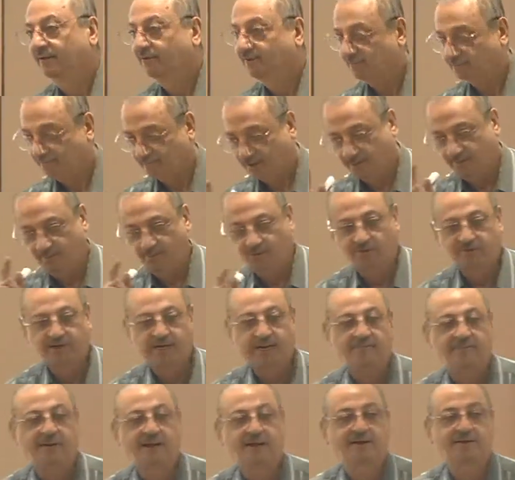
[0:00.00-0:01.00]
One more
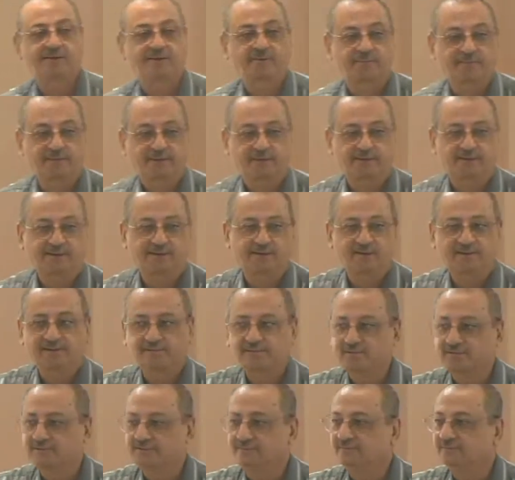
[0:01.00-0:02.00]
time I'll repeat.
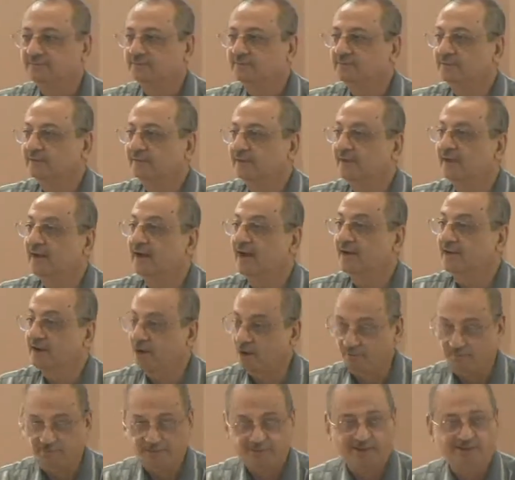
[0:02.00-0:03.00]
A
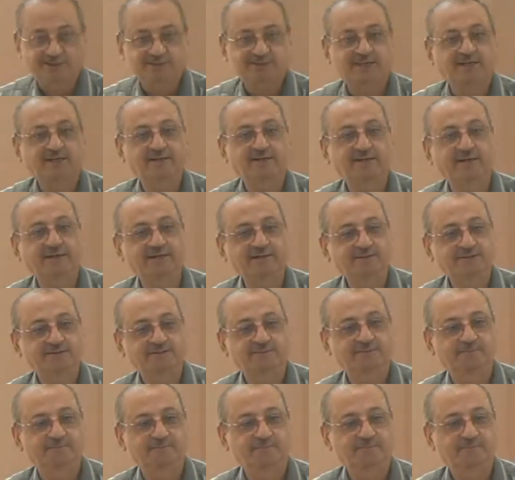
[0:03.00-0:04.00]
nominal
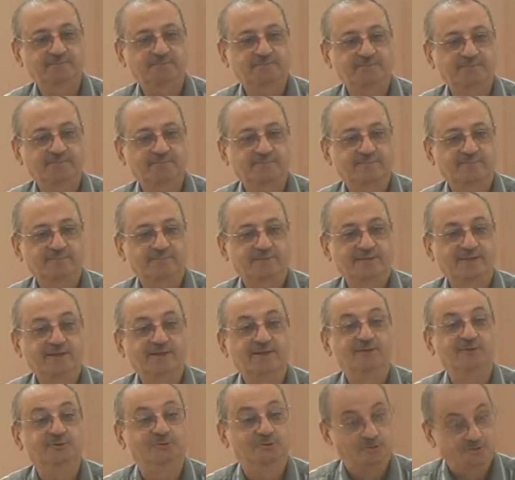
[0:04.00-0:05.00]
sentence,
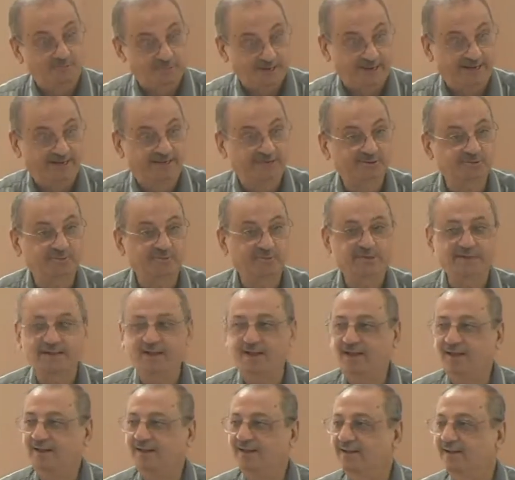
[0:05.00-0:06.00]
Jumla
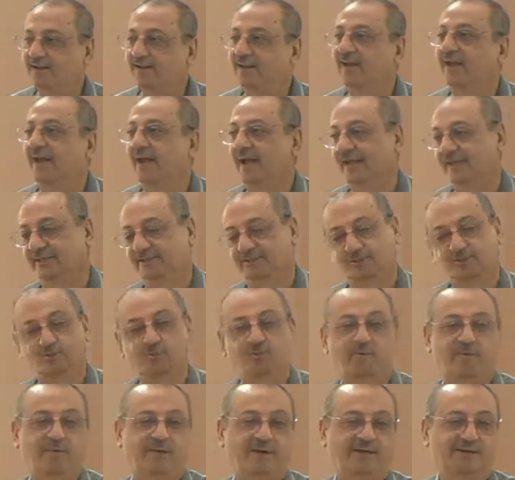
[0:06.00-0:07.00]
Ismiya, has two
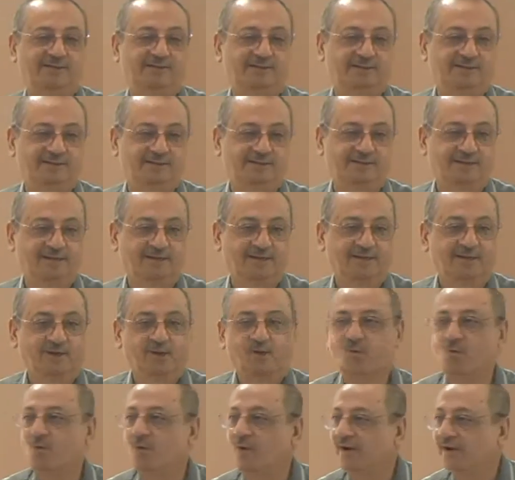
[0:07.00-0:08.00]
parts.
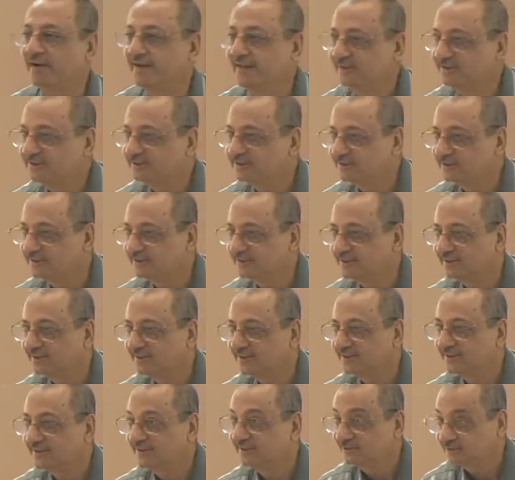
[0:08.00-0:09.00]
One is
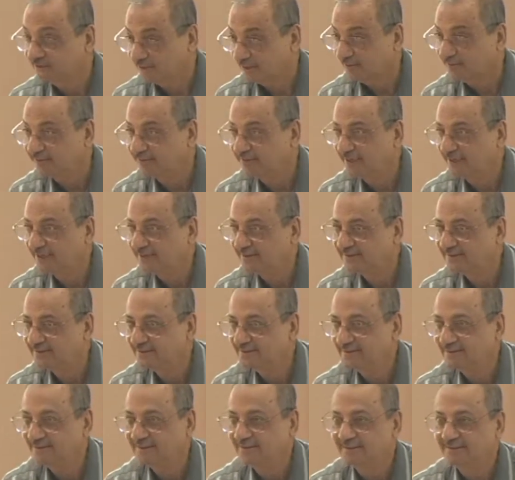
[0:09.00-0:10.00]
subject,
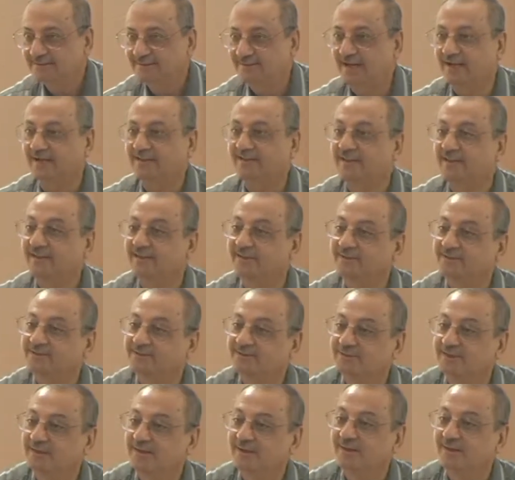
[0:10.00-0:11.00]
the other is